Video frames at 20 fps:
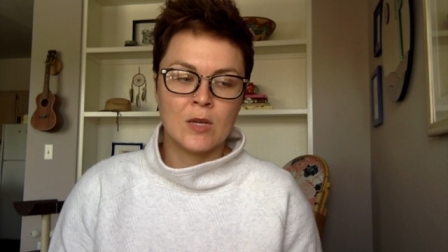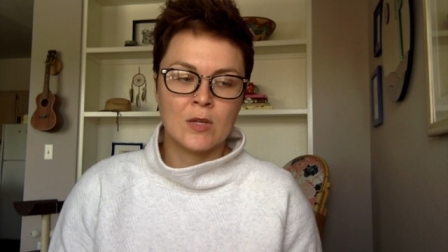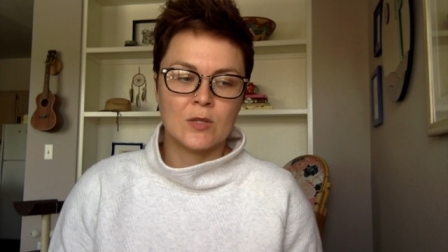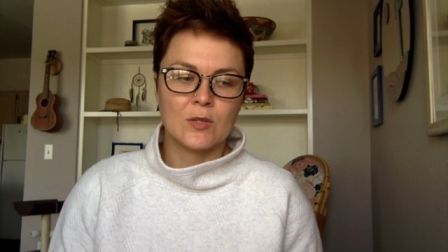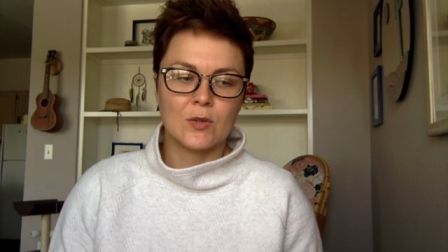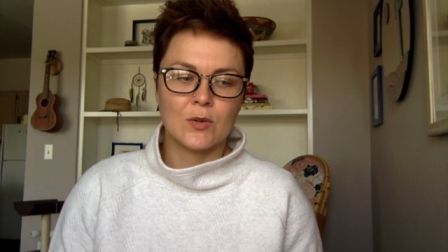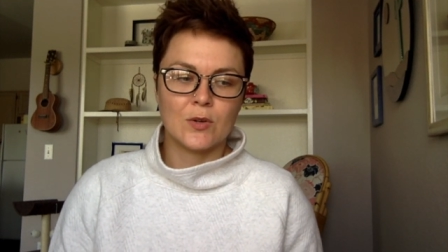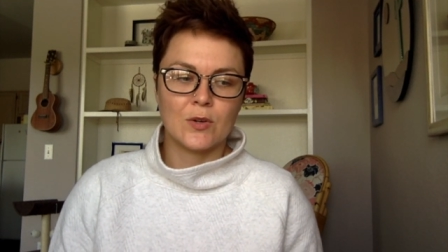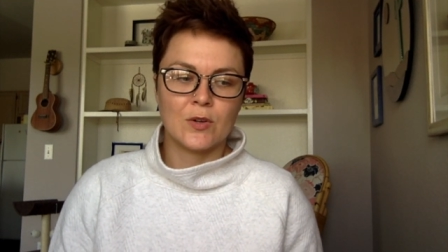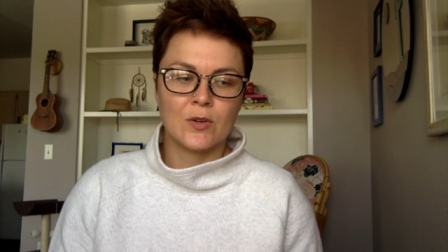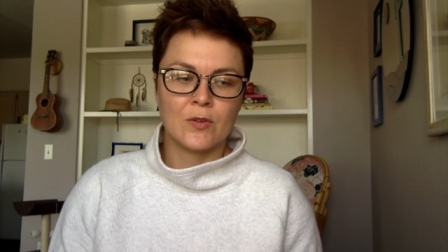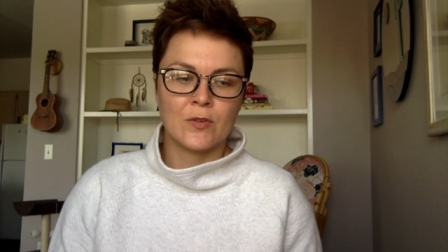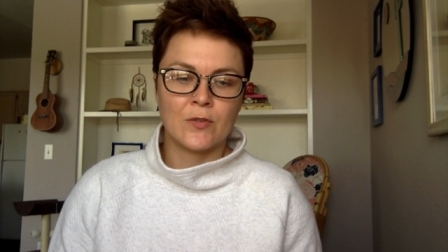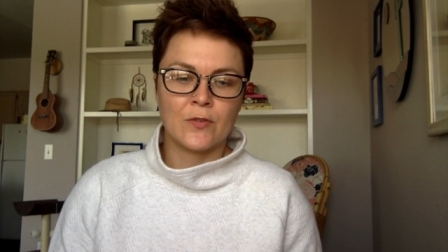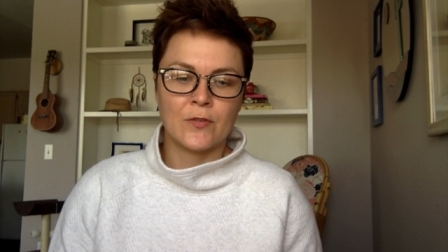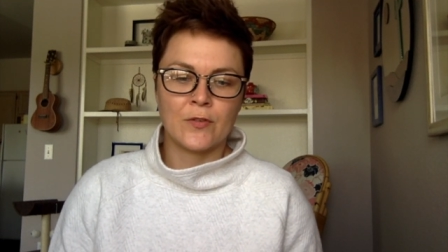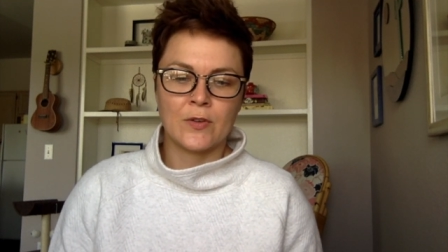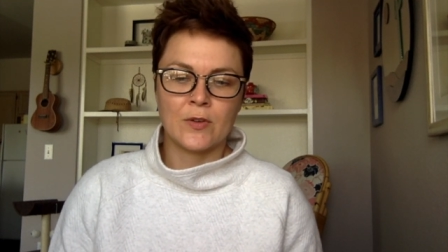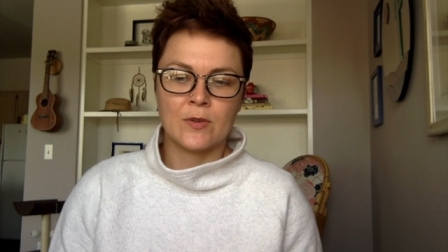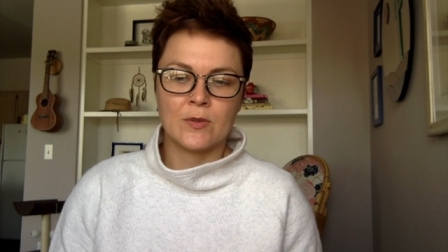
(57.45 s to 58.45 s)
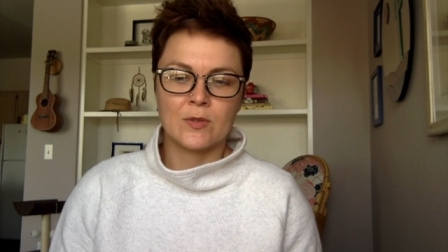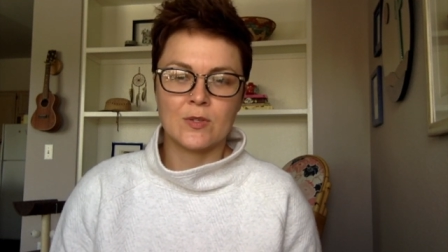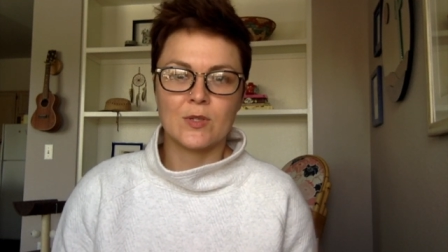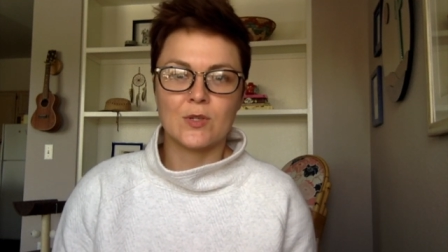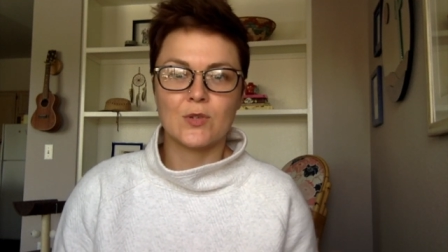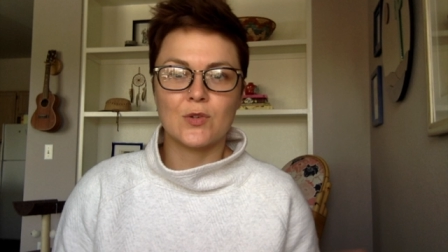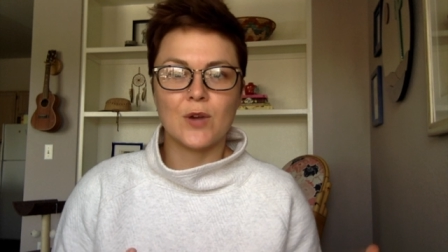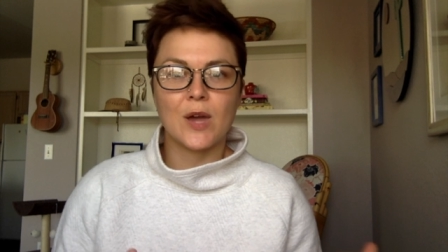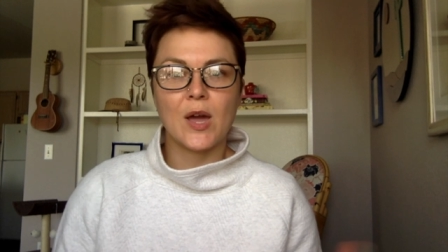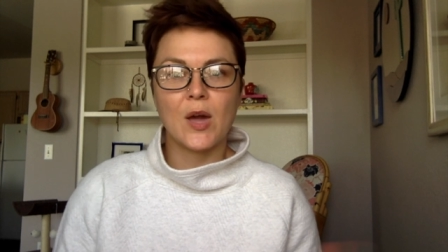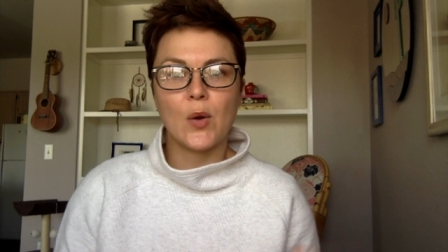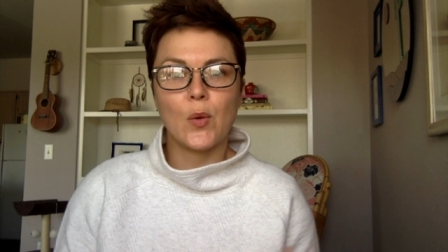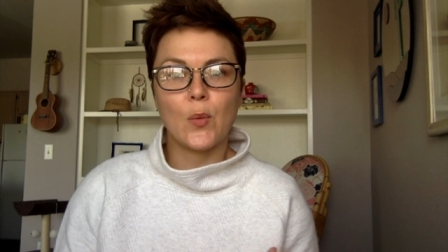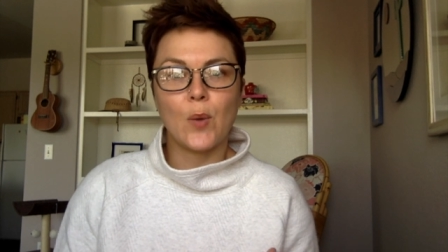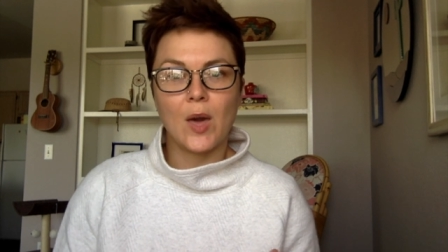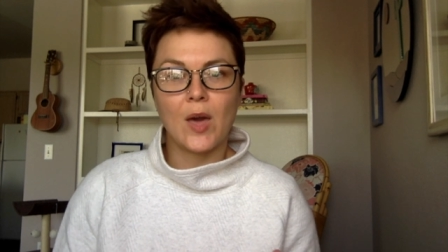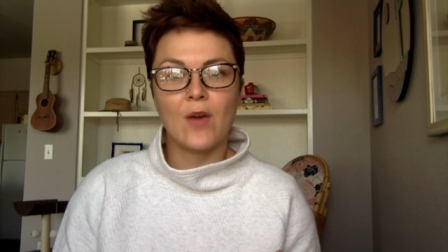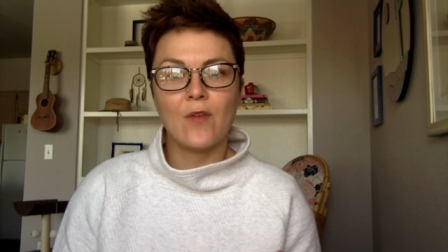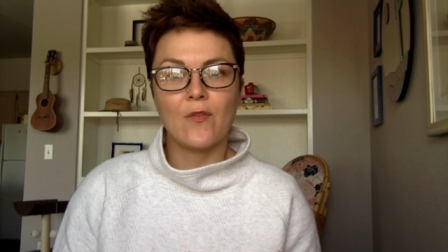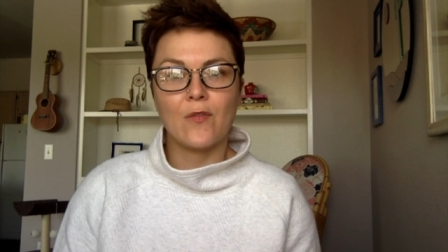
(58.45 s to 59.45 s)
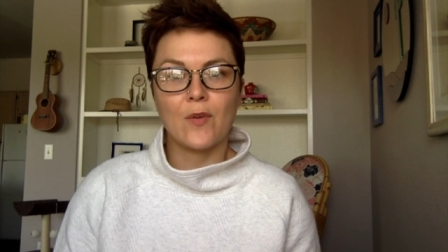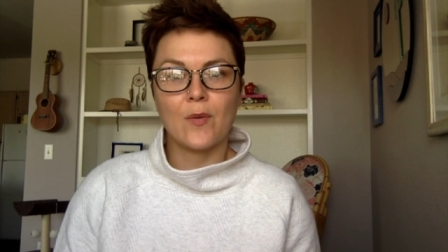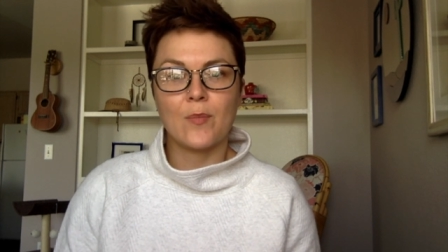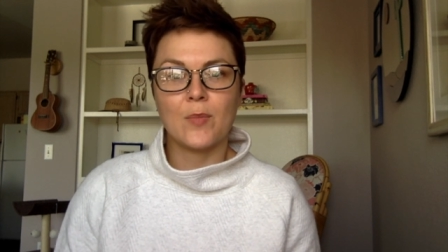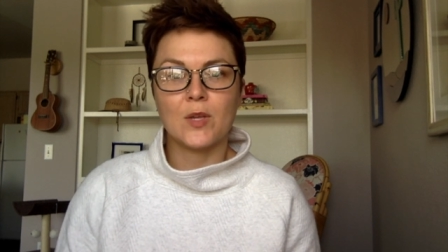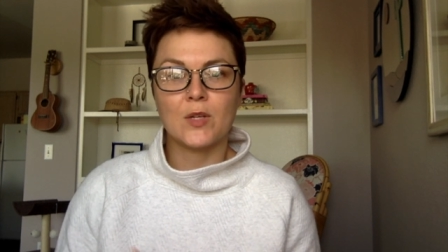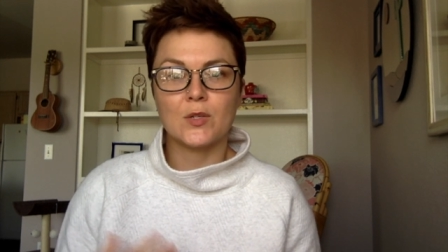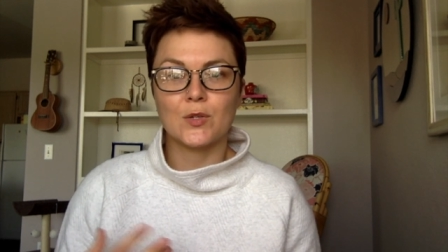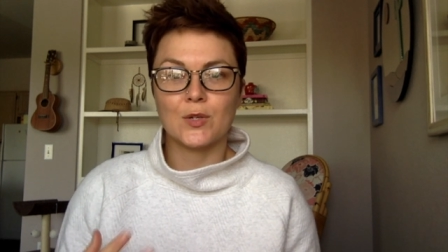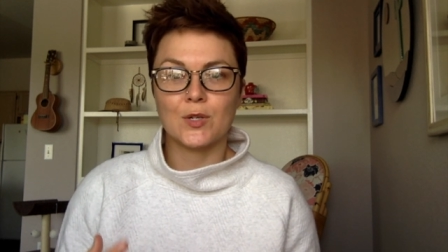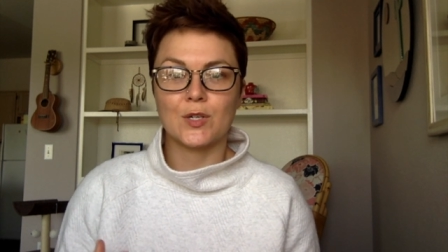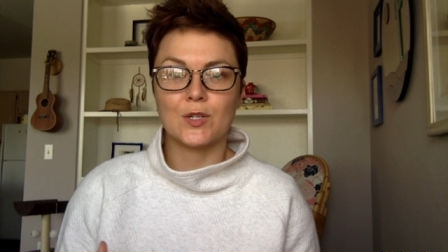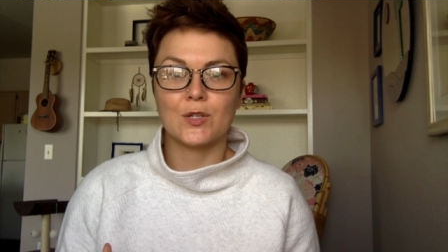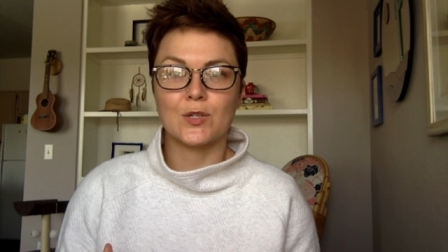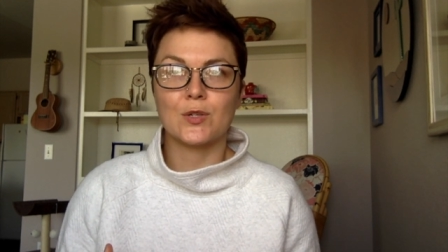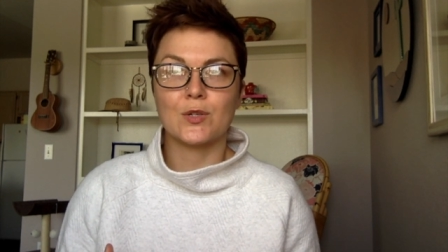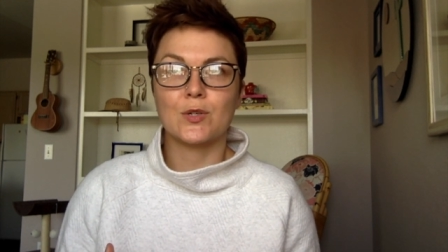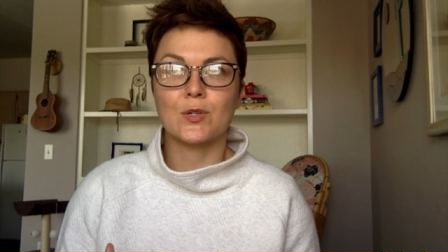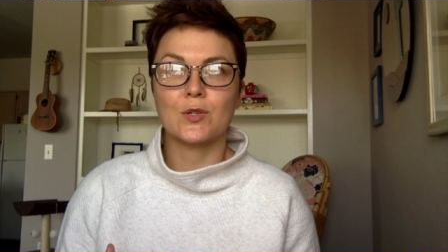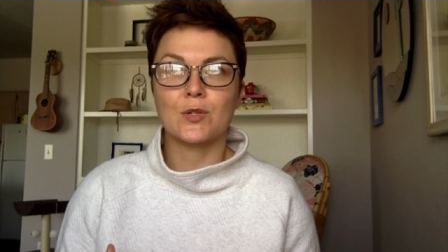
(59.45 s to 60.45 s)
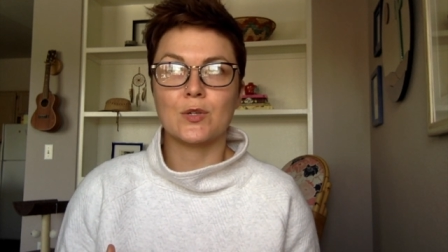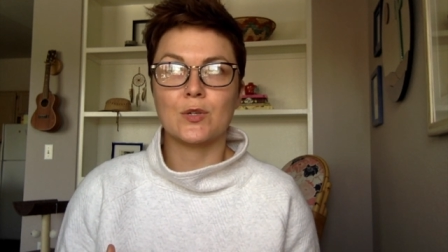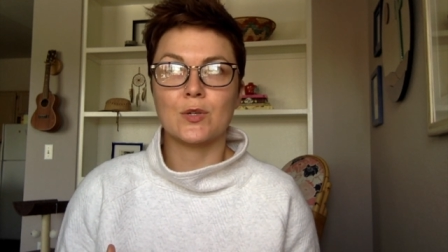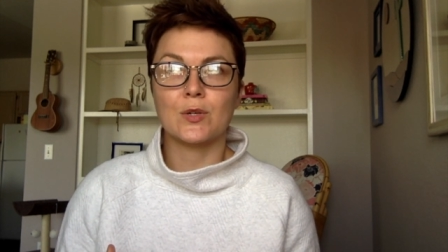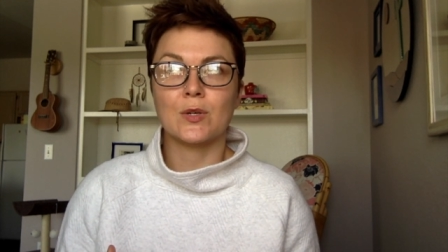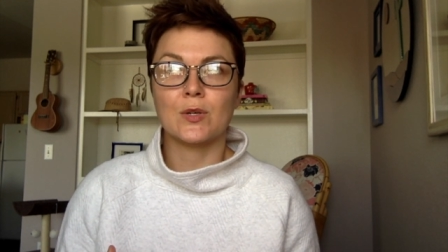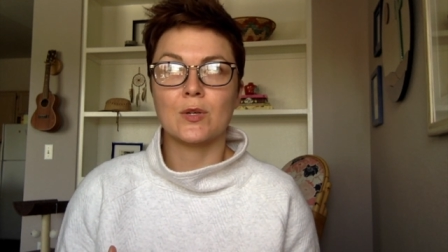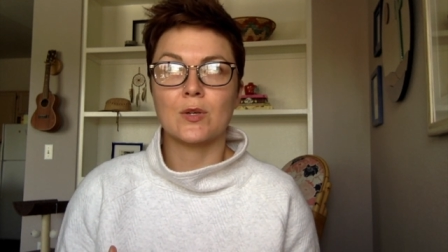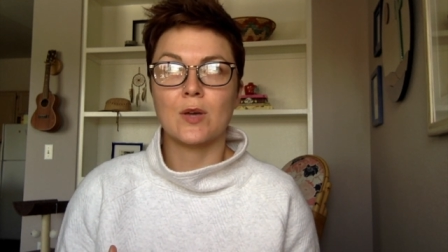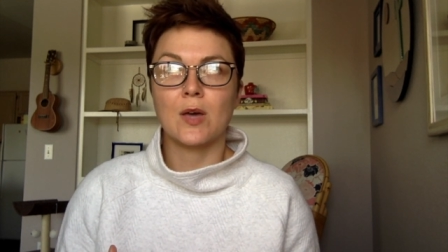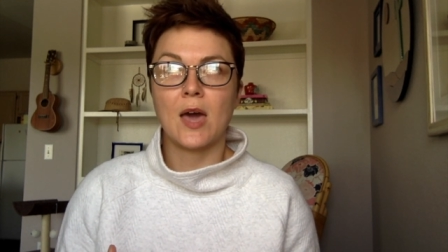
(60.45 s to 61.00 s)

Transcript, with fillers: sort of stray away from the traditional